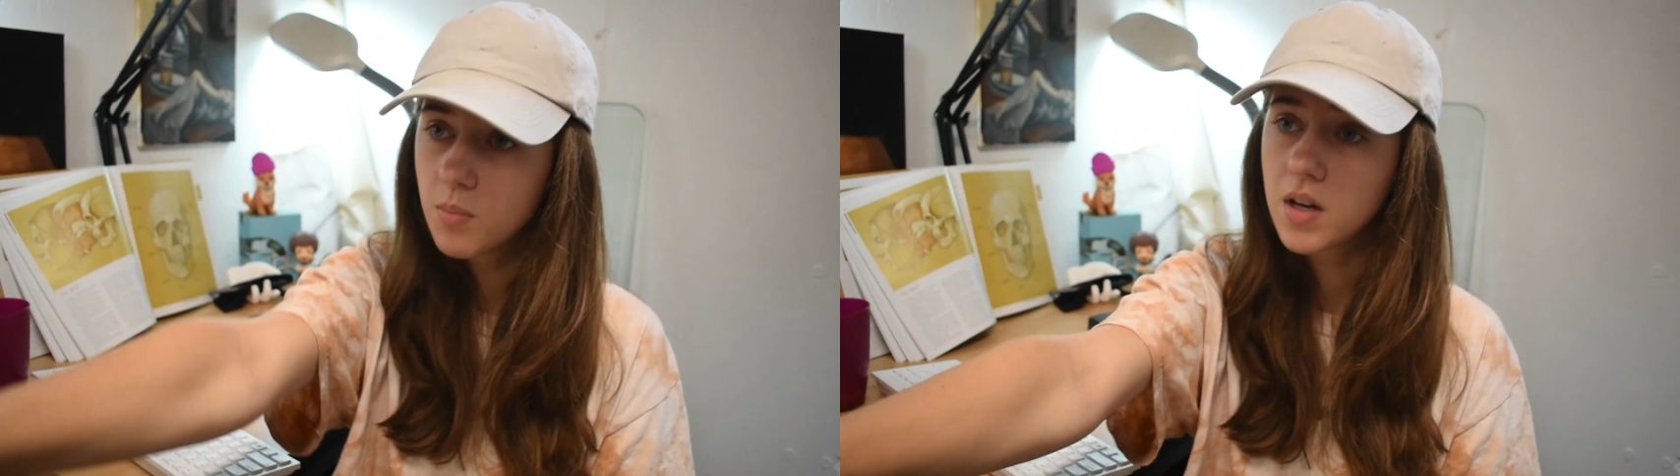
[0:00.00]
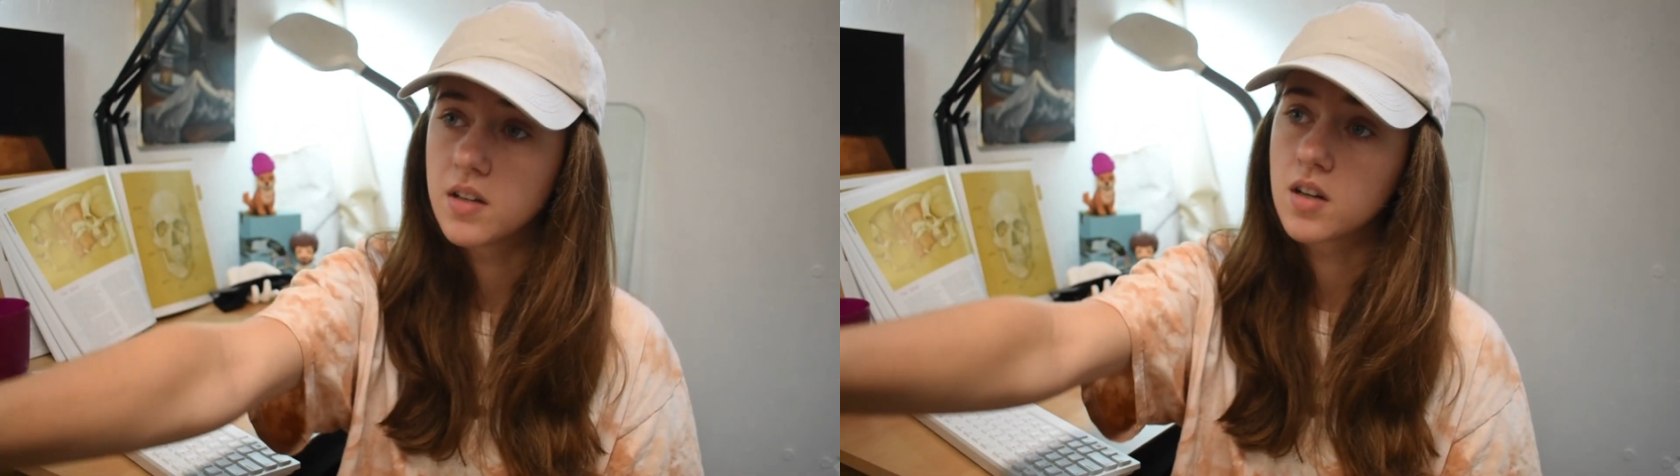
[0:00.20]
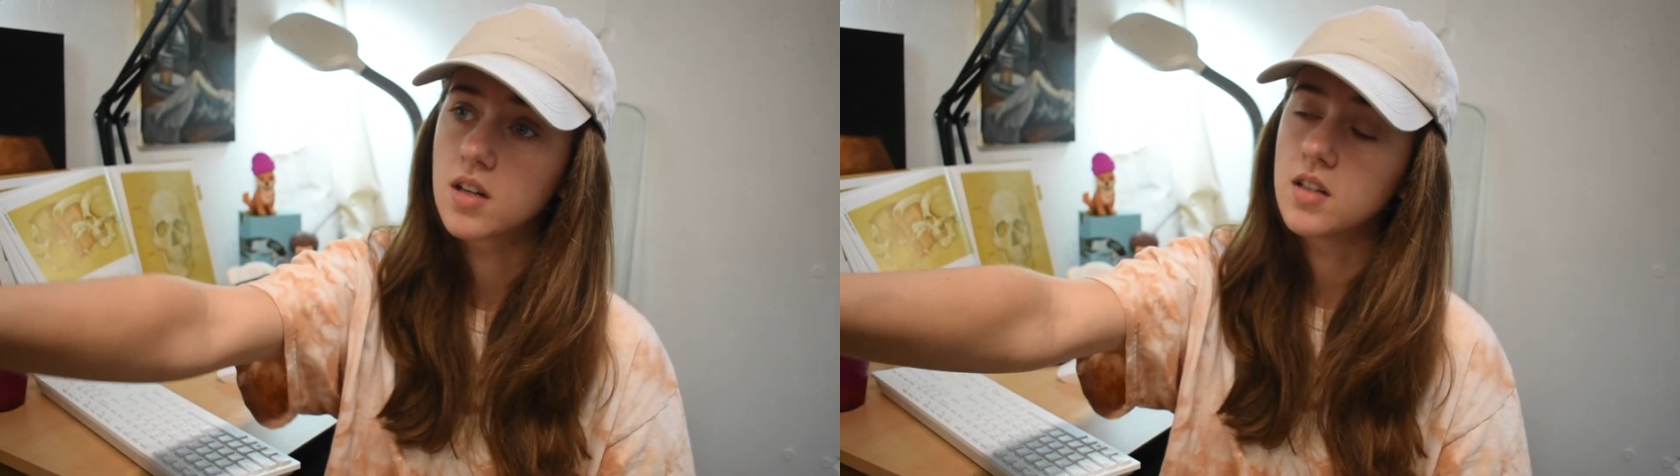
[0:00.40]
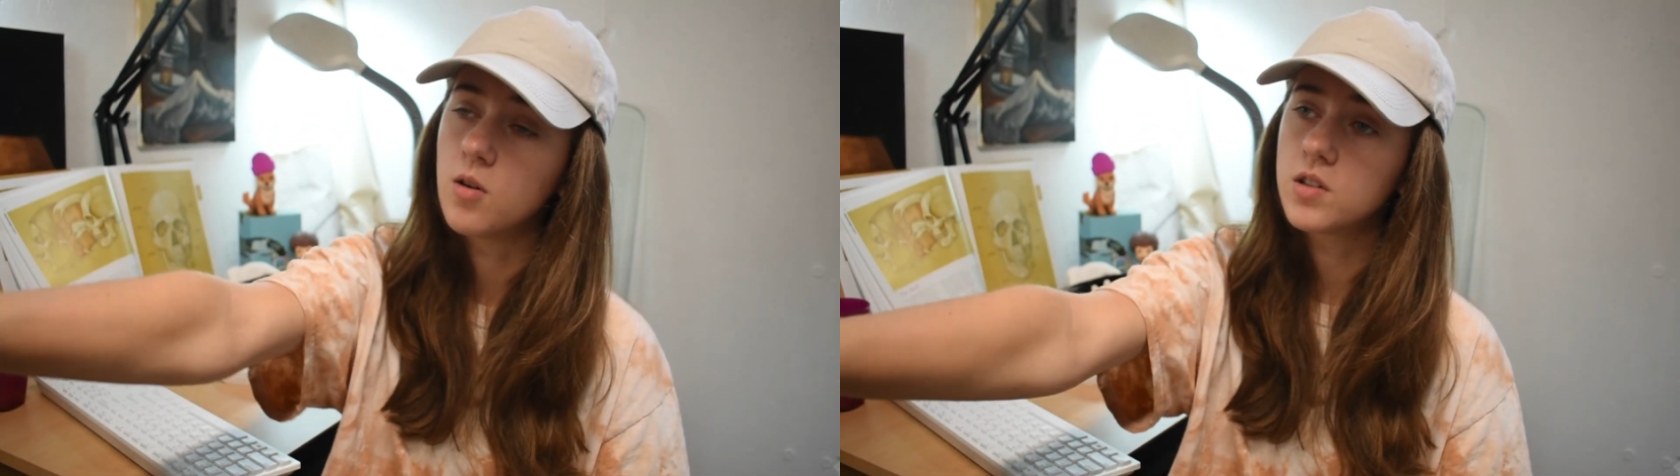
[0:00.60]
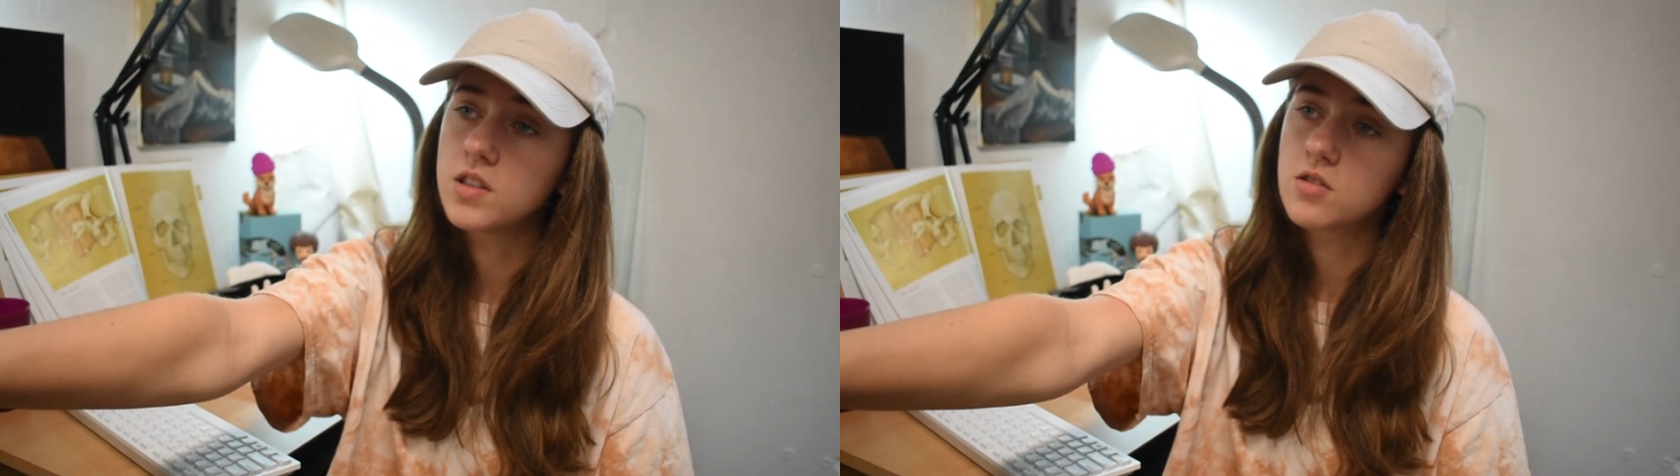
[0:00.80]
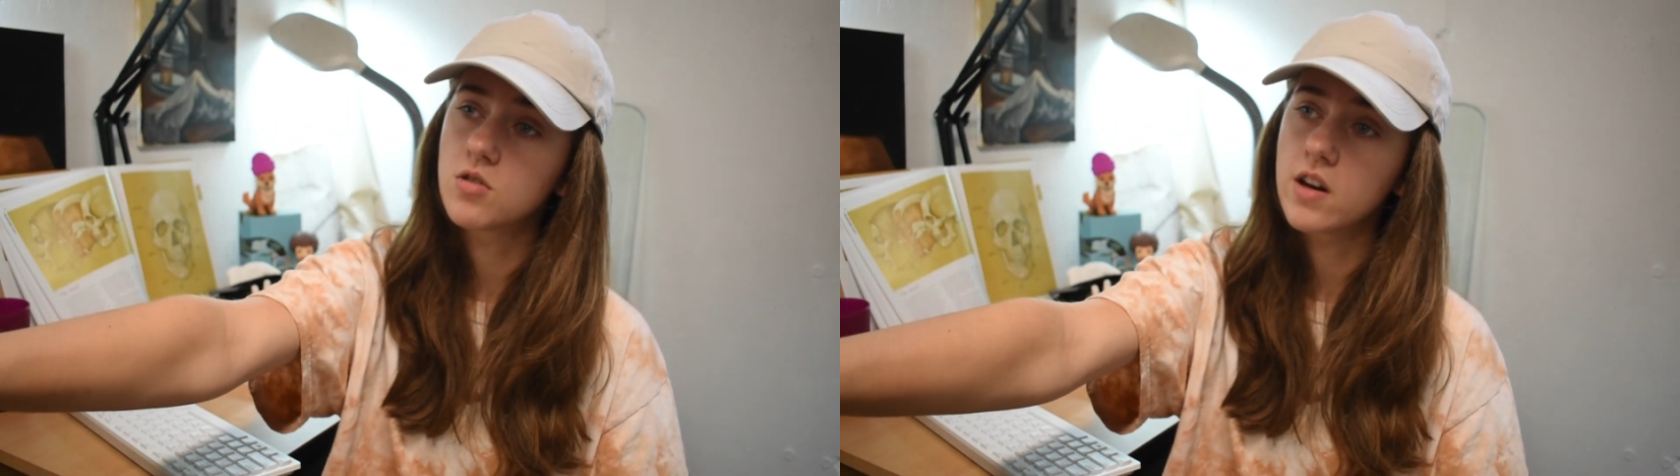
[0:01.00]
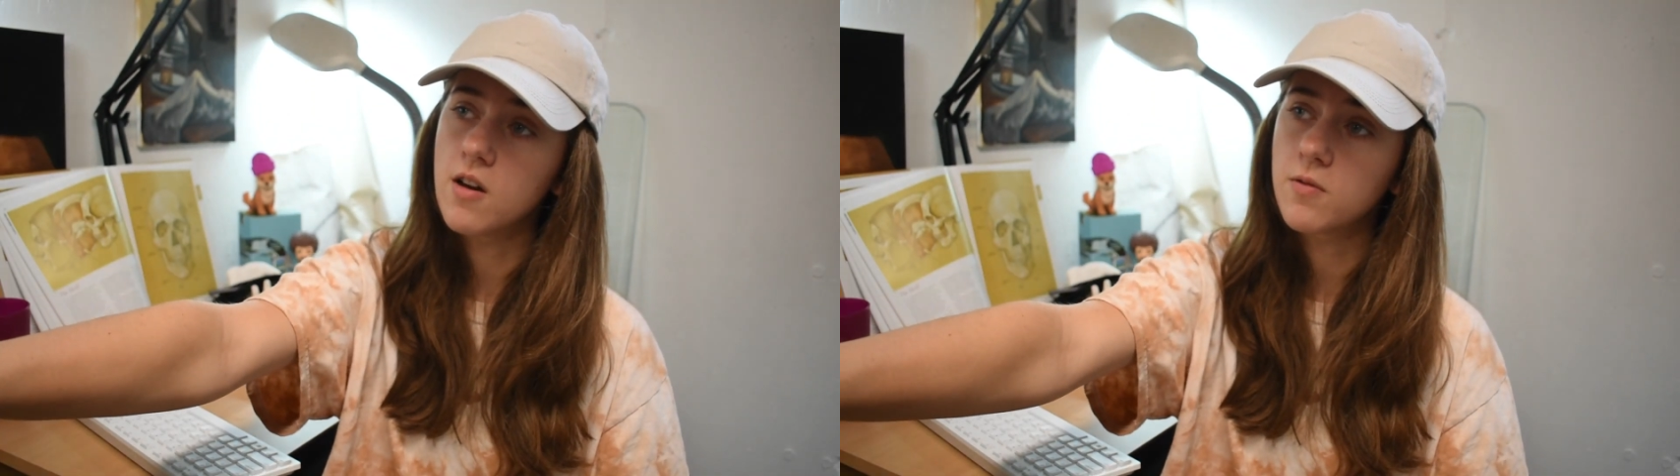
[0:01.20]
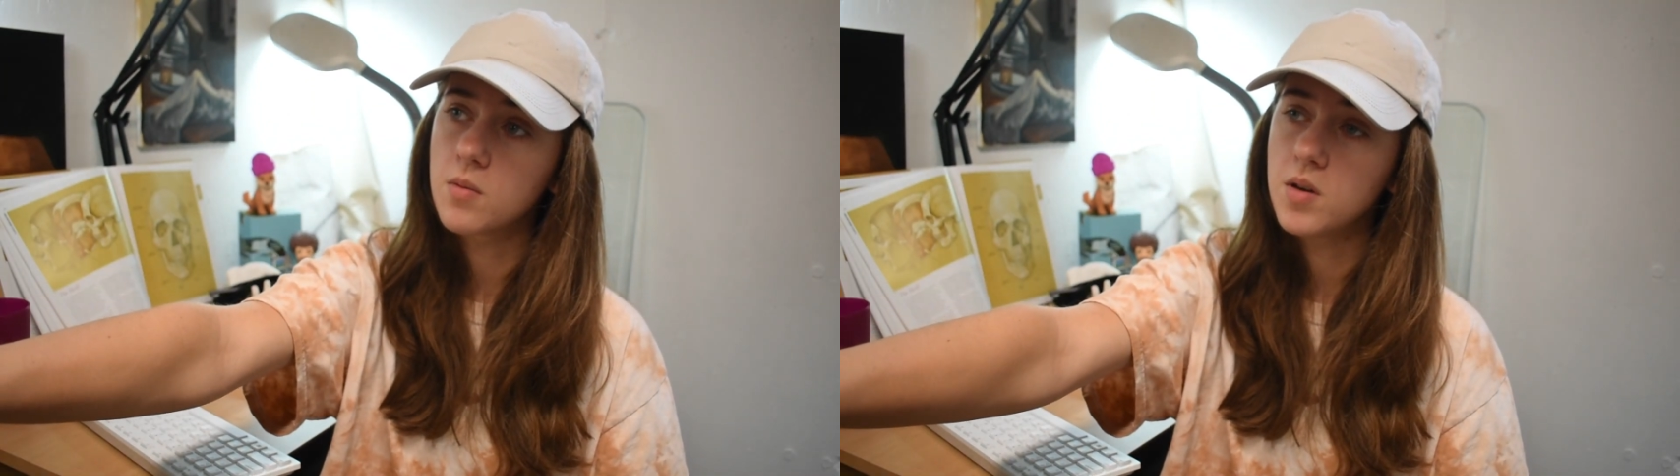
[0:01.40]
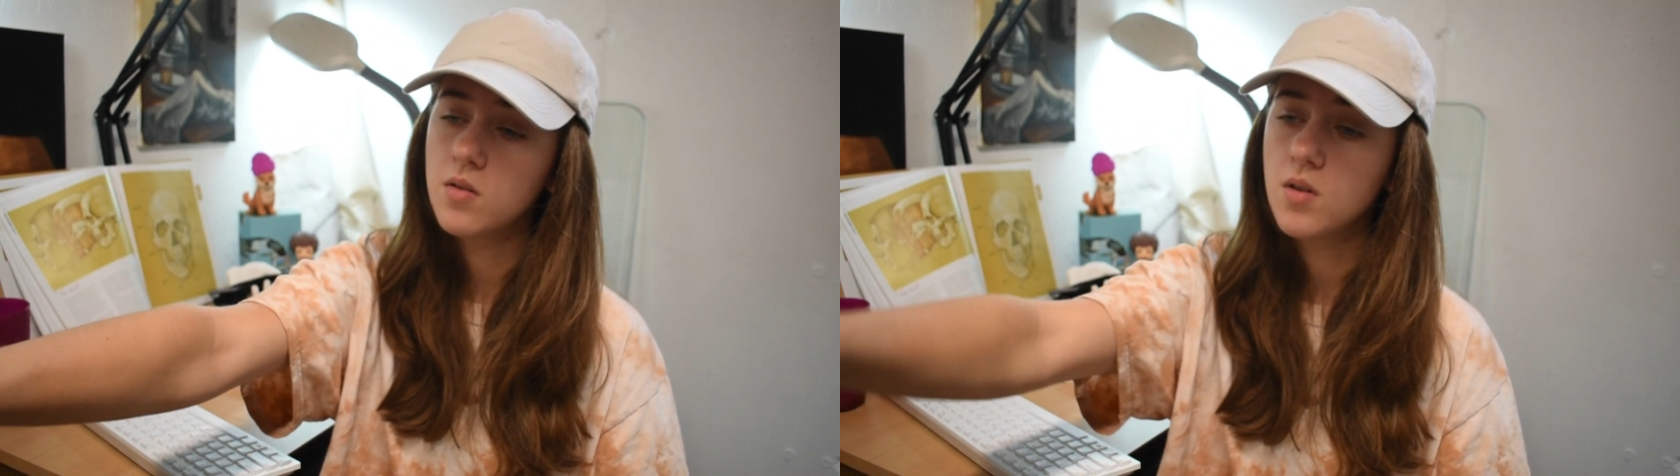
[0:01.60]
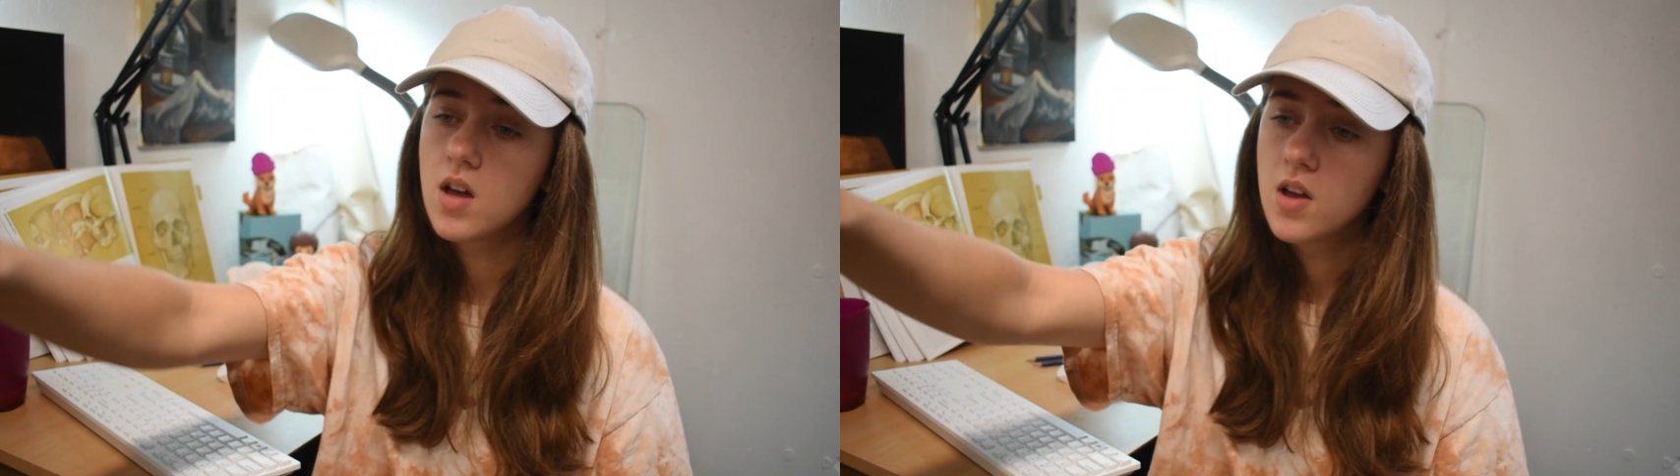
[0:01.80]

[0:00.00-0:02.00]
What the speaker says: But you're going to hold it straight out from you